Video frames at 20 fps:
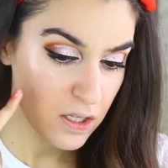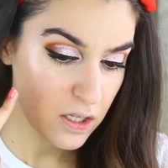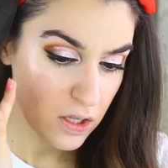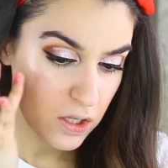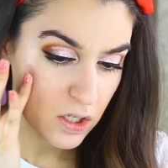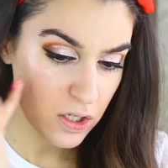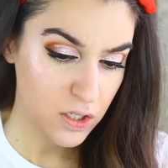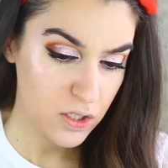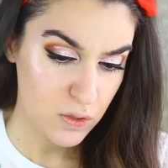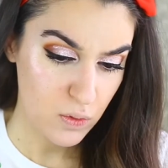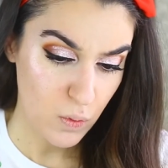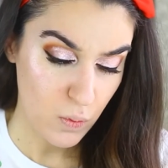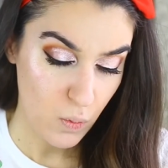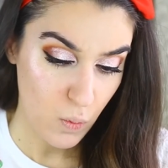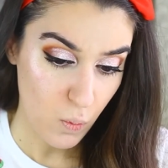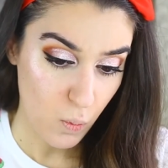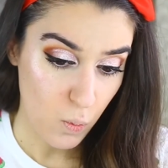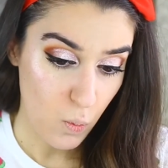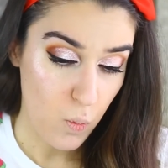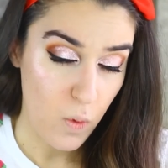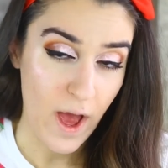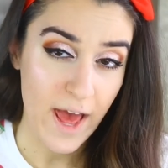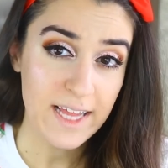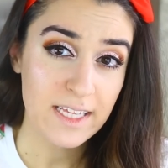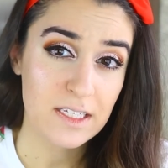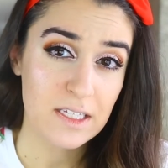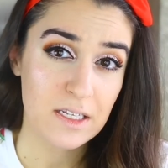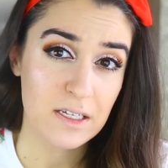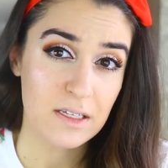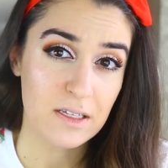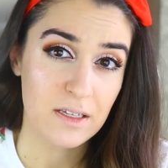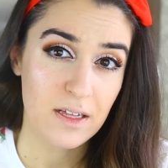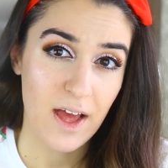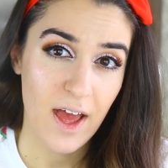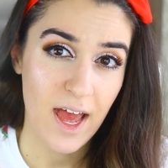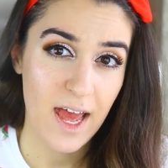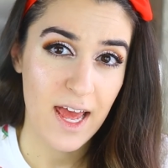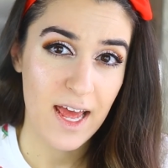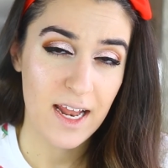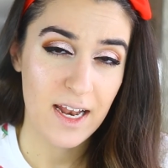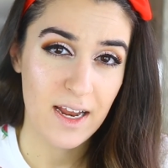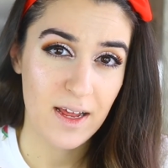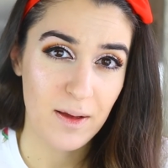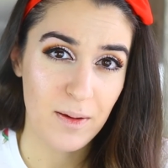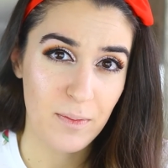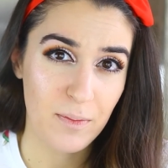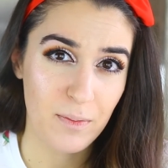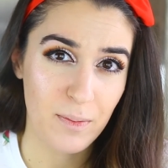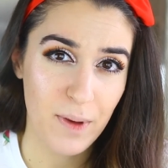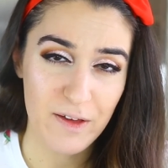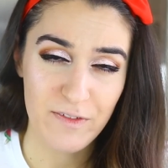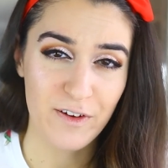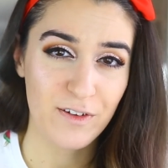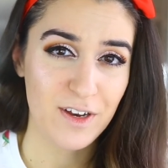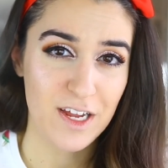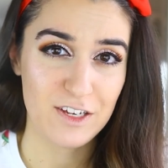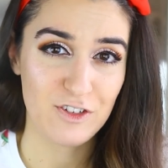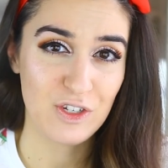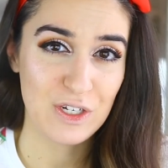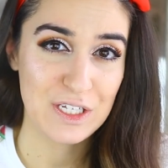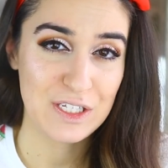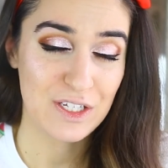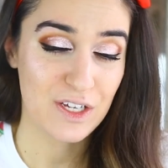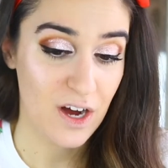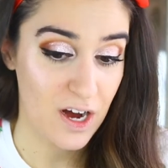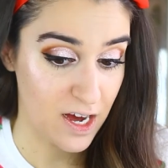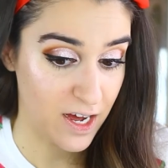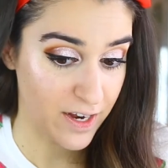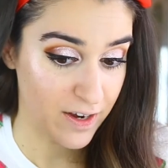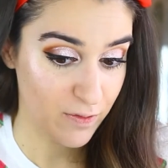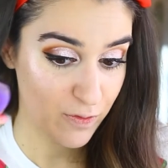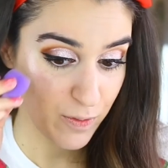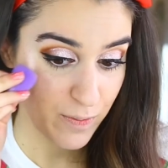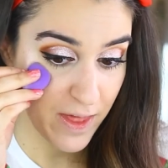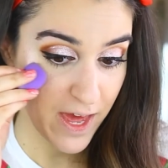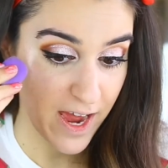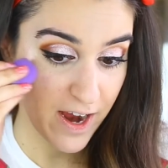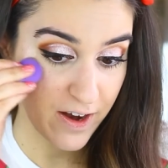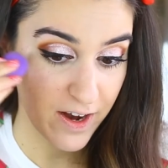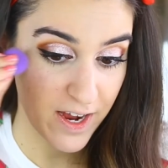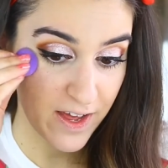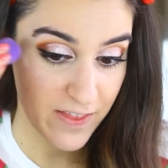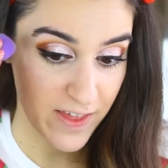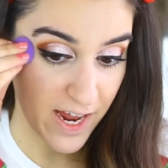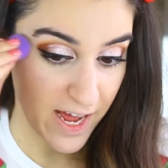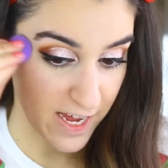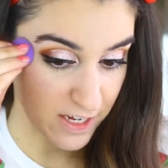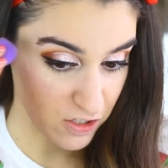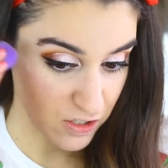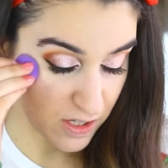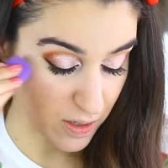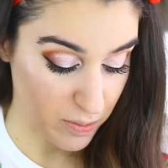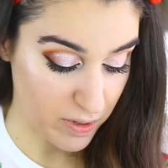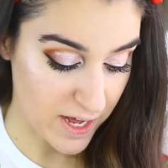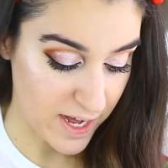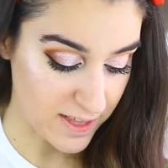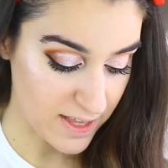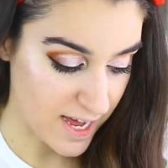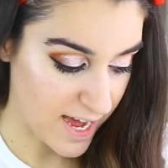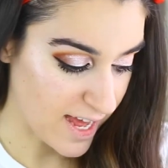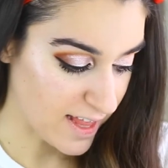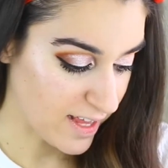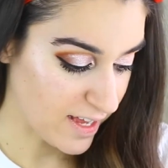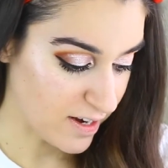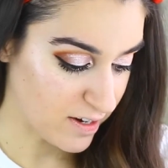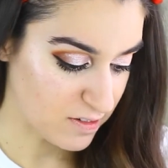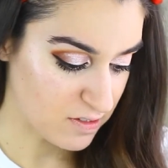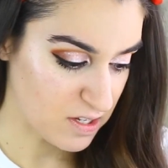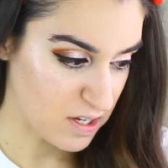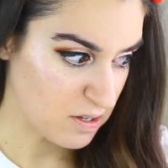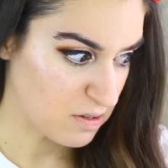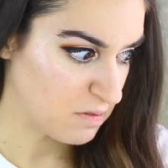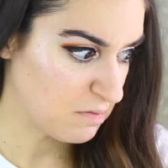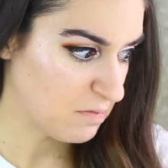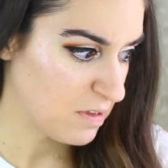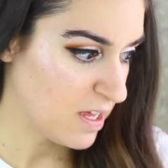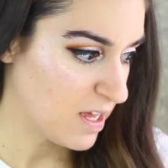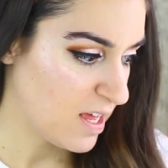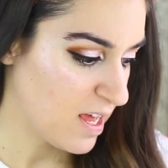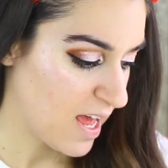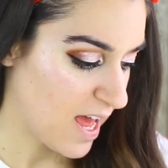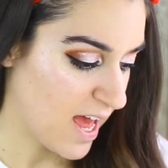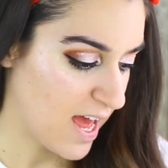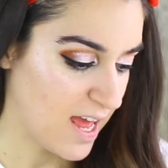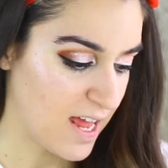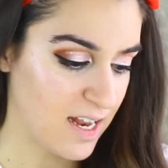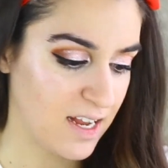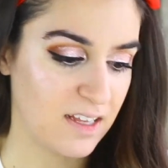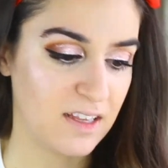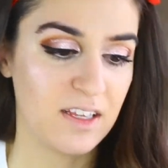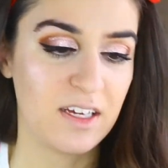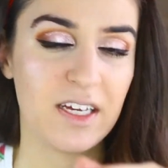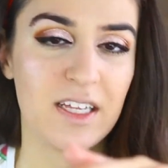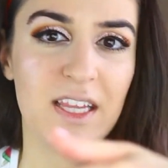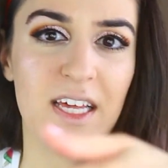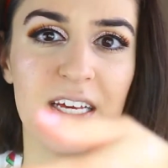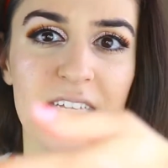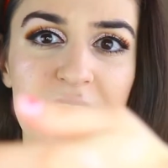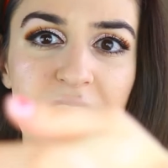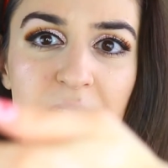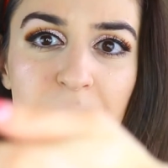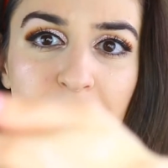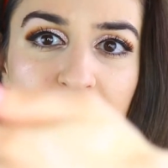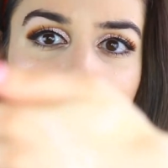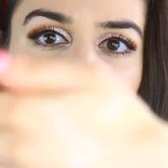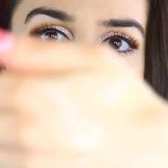Looks wet and my foundation is gone from the area that I just applied the highlighter to. And look at this on my